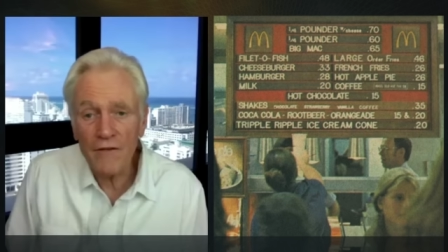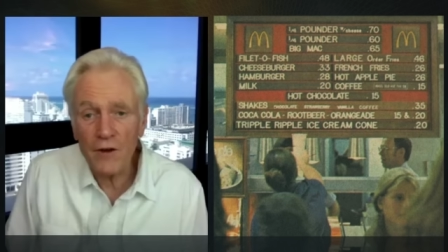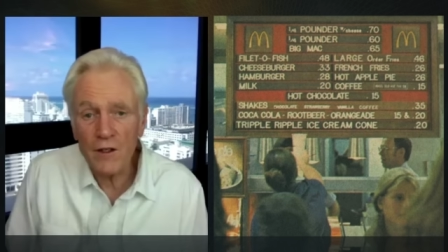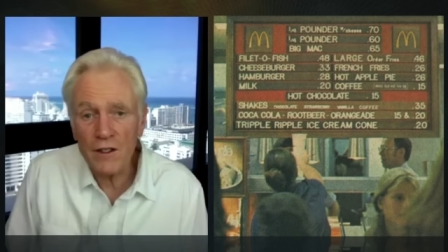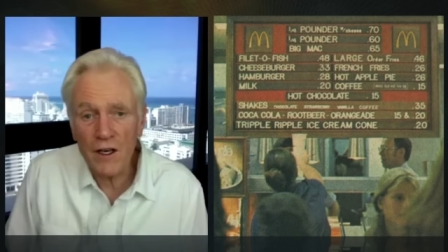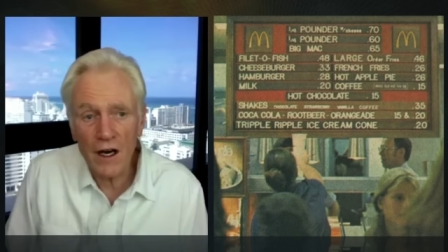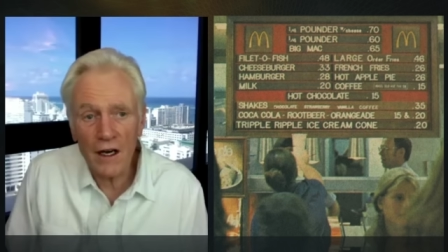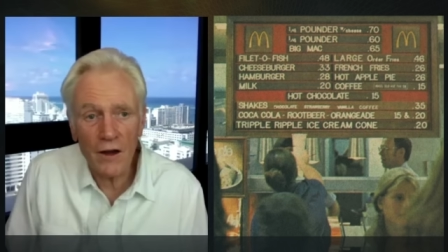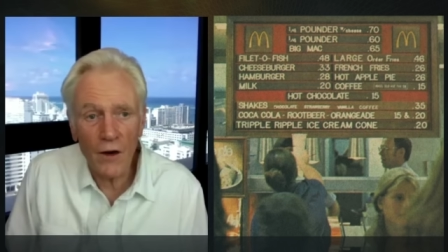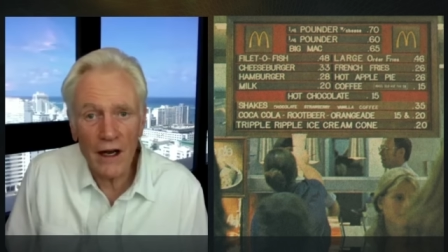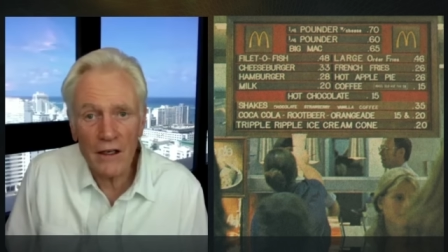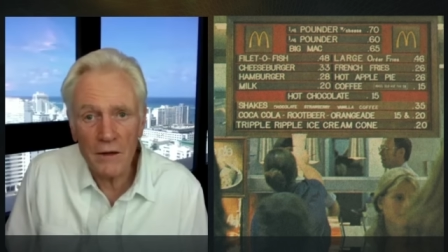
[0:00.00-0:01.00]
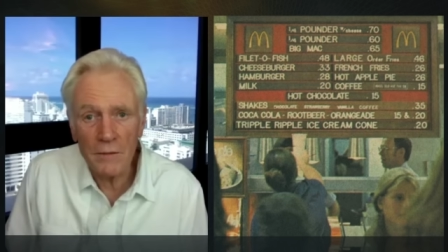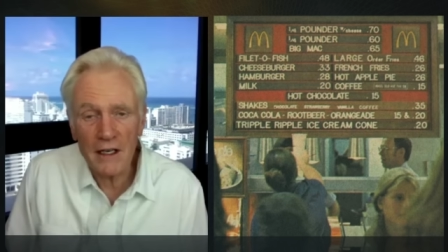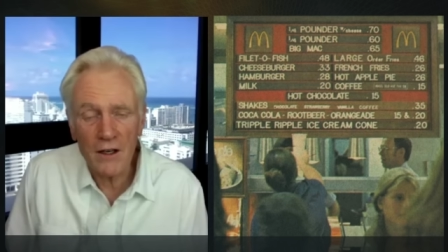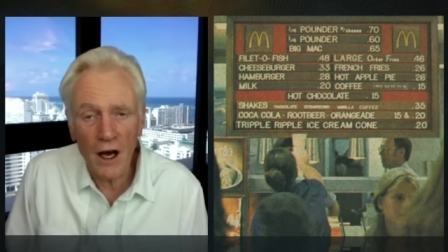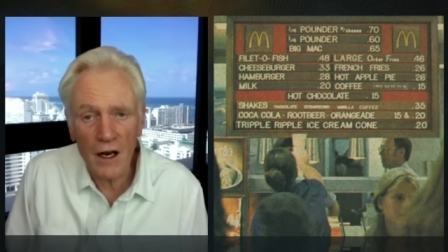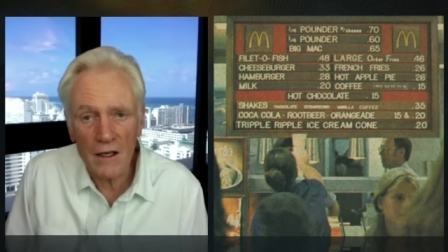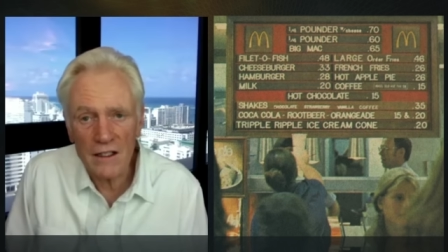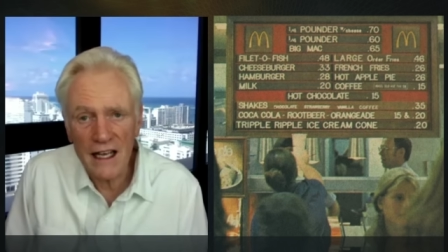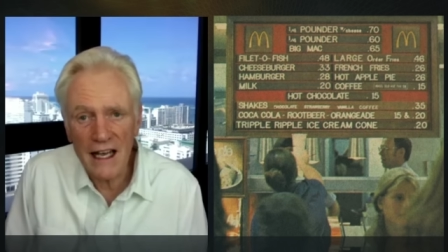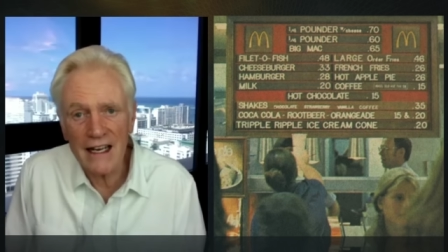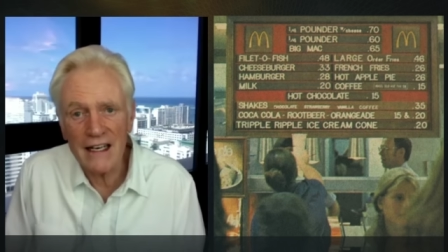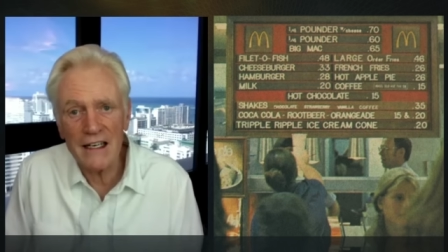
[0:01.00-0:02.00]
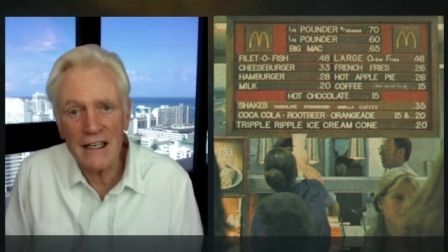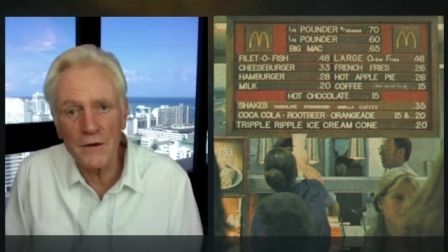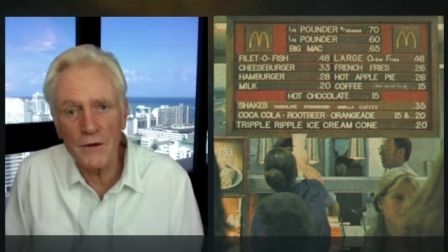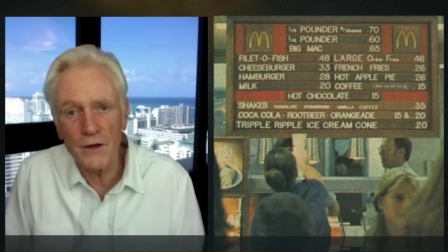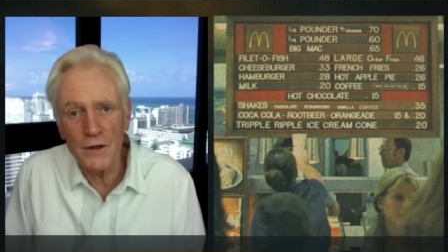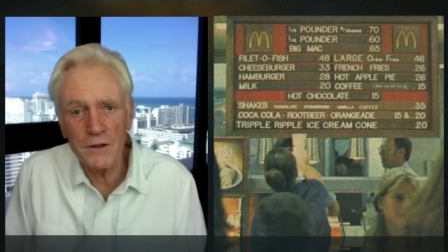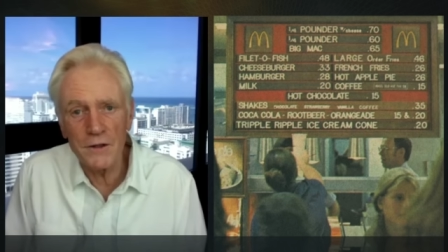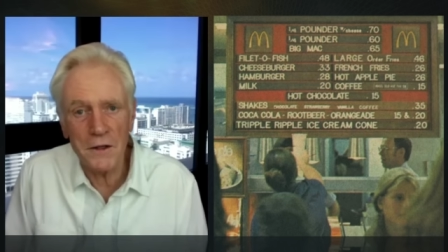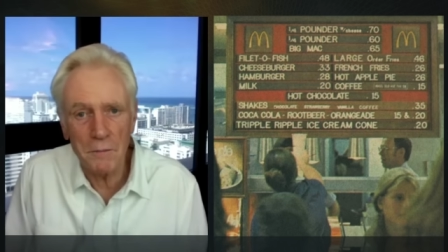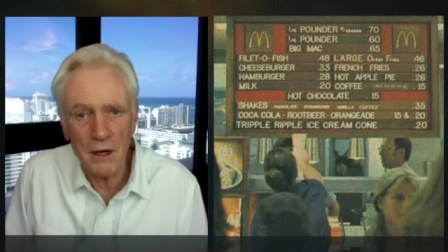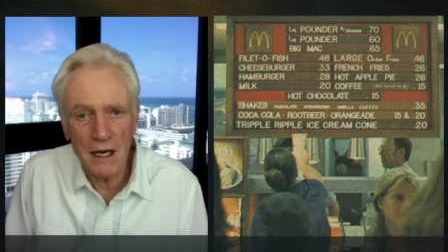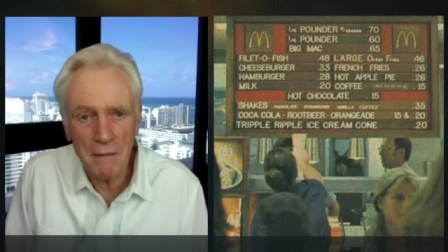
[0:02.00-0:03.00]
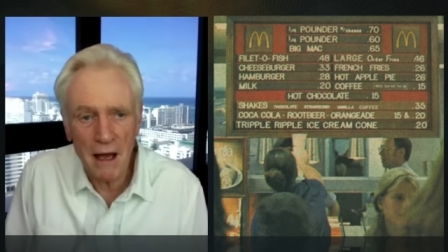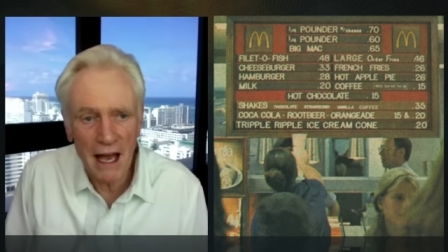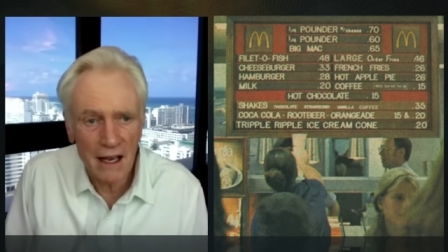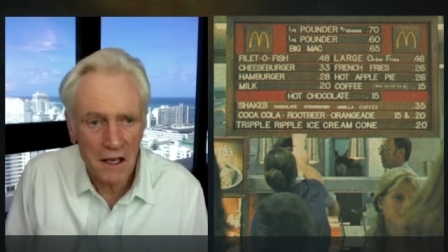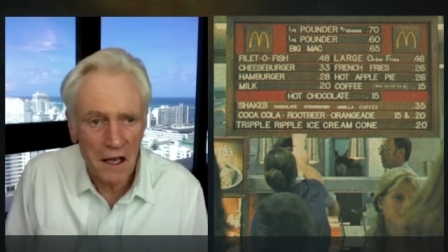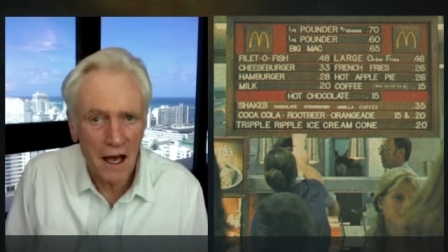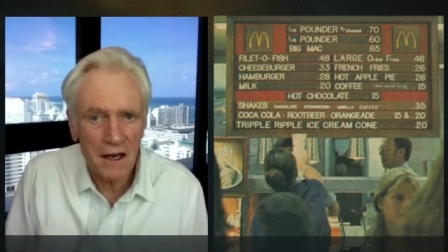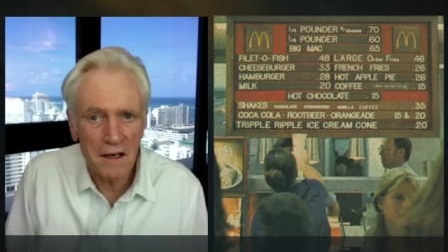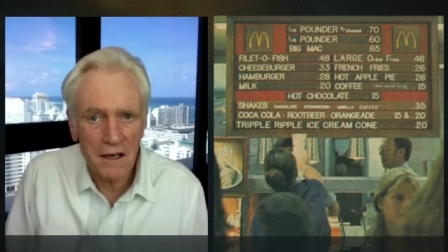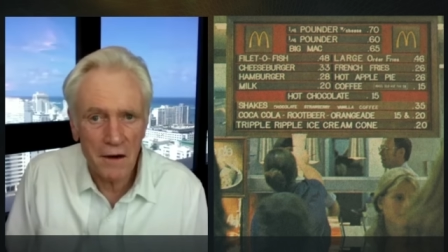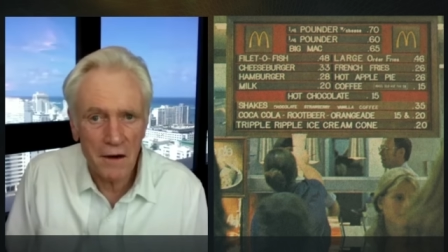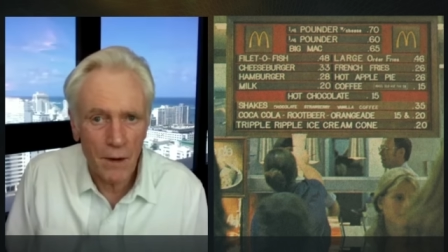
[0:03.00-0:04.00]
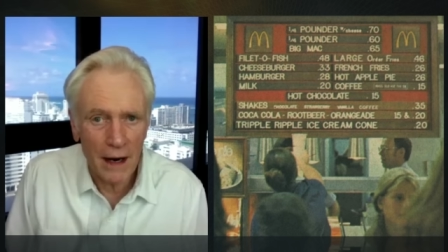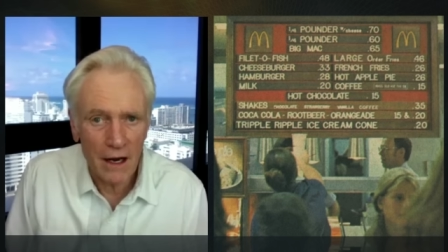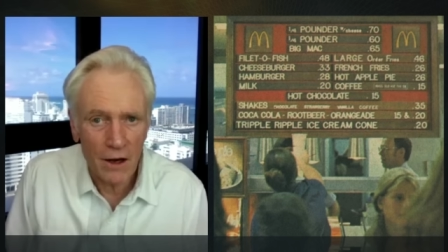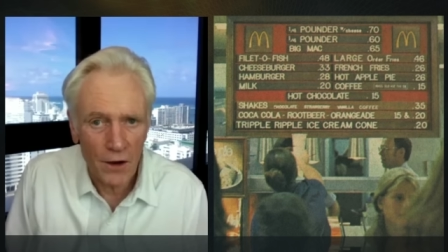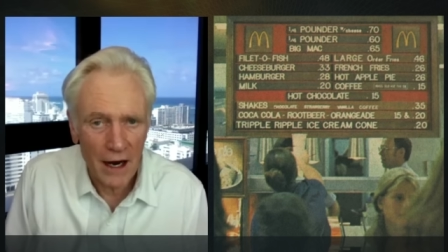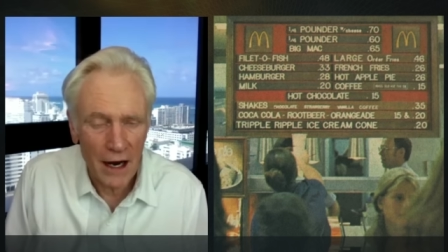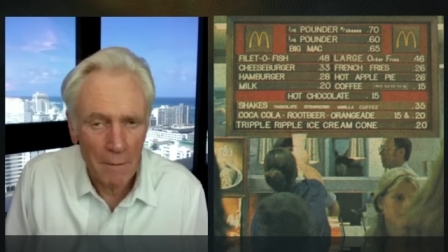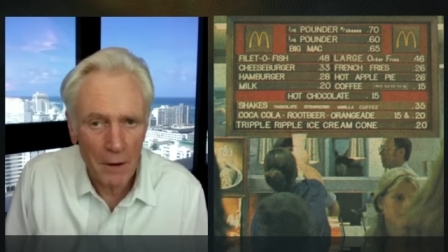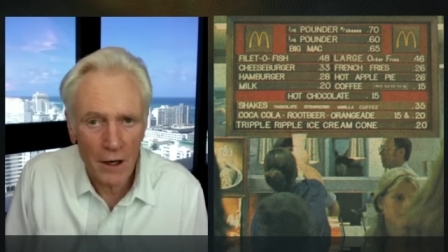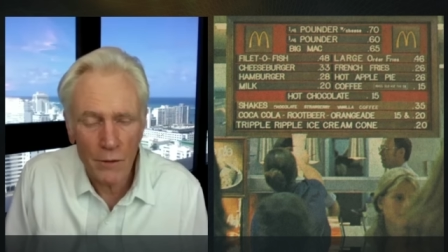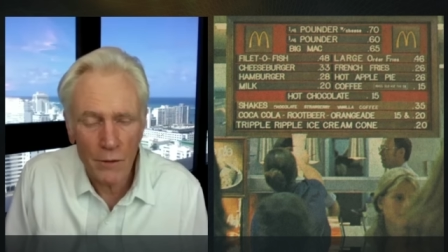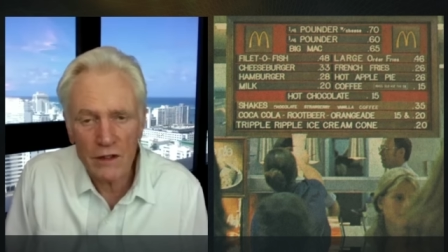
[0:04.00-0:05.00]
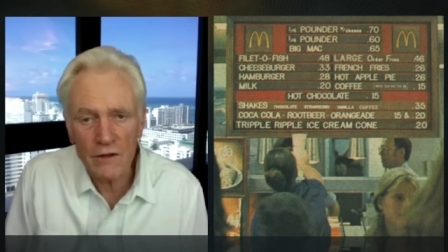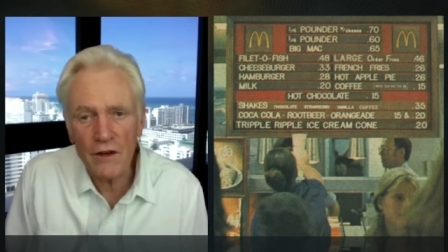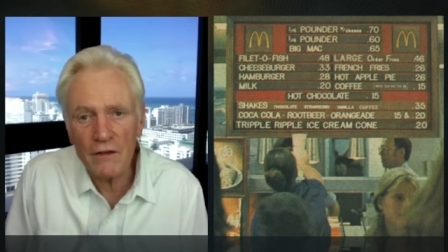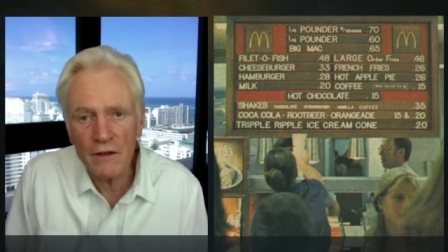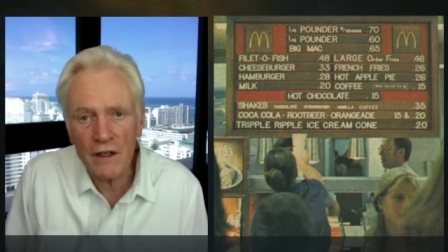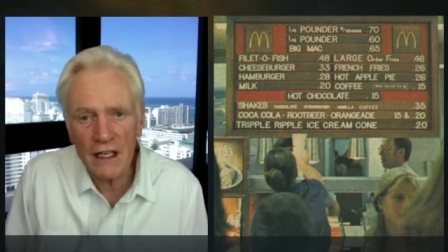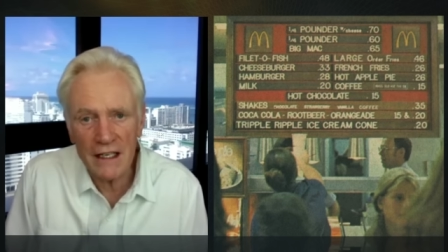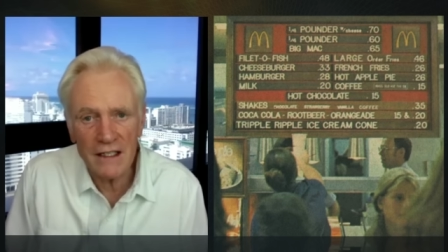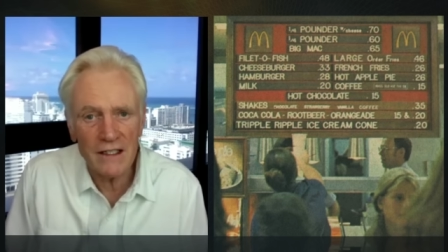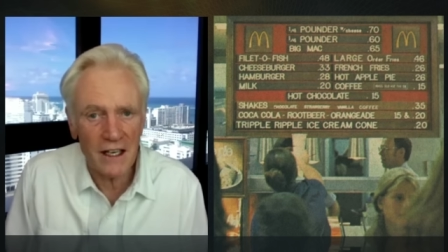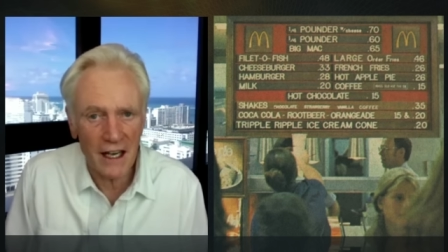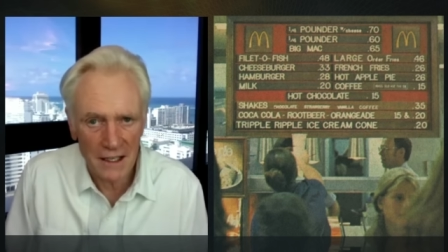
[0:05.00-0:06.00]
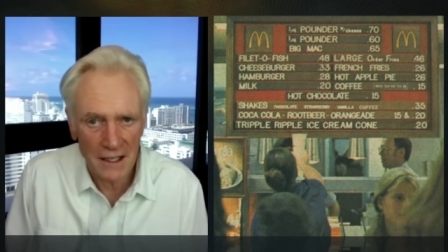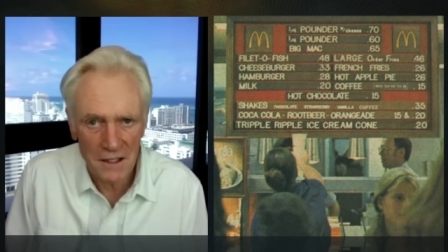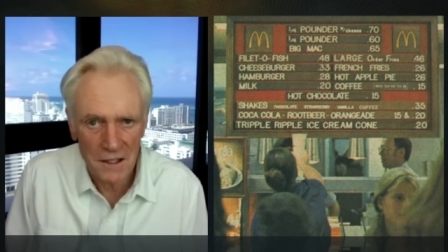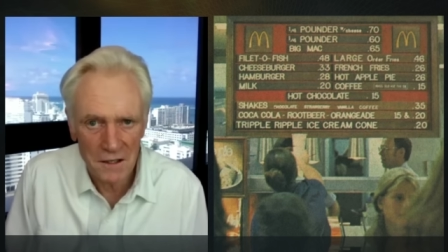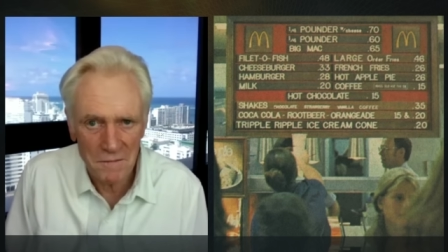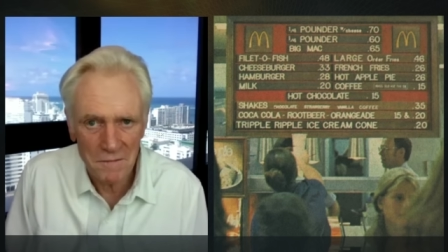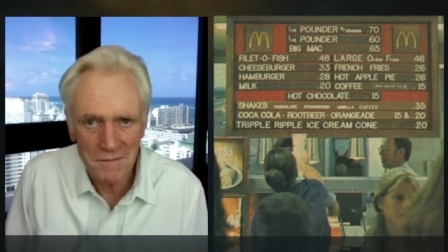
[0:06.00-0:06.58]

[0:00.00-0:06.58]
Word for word: first started going to McDonald's, they hadn't introduced the Big Mac yet, and a regular hamburger was 15 cents.